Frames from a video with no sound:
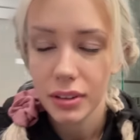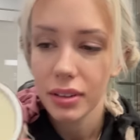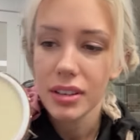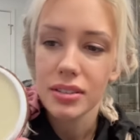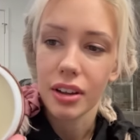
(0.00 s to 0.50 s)

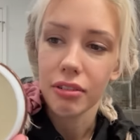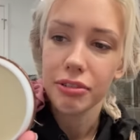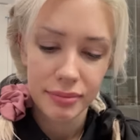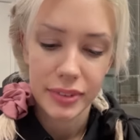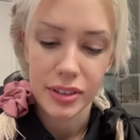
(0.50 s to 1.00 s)
This stuff
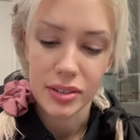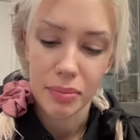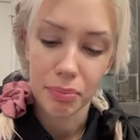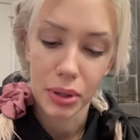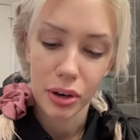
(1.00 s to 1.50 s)
is a
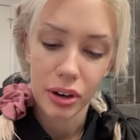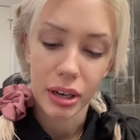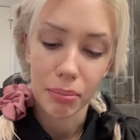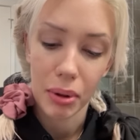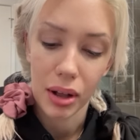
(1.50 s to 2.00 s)

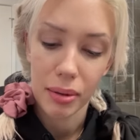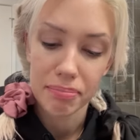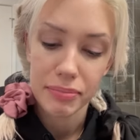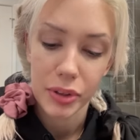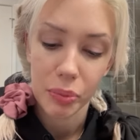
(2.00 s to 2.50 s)
blurring
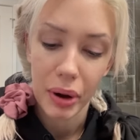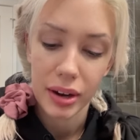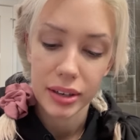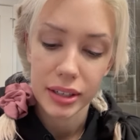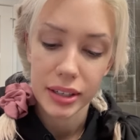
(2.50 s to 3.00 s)
balm that
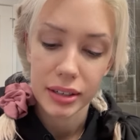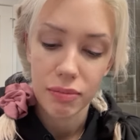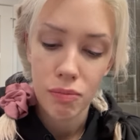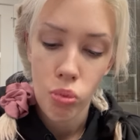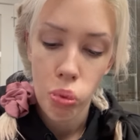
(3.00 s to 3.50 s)
apparently
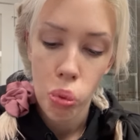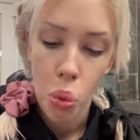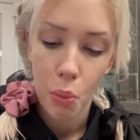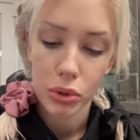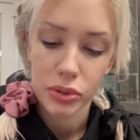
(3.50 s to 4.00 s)

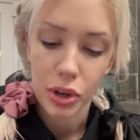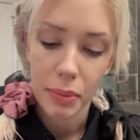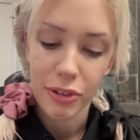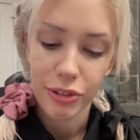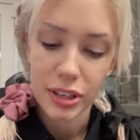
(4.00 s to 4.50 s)
will stop
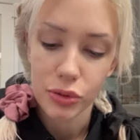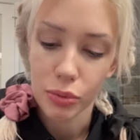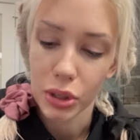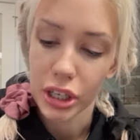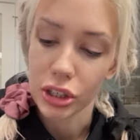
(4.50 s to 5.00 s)
my face from
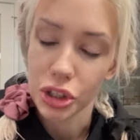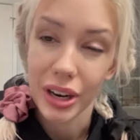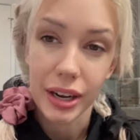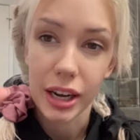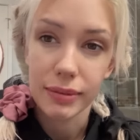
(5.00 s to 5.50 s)
looking
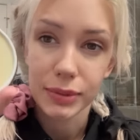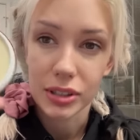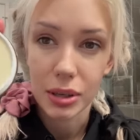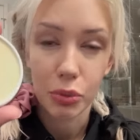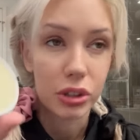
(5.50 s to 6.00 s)
shiny because
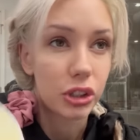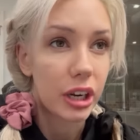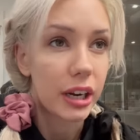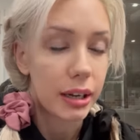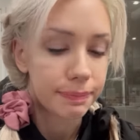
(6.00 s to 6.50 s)
I'm real shiny.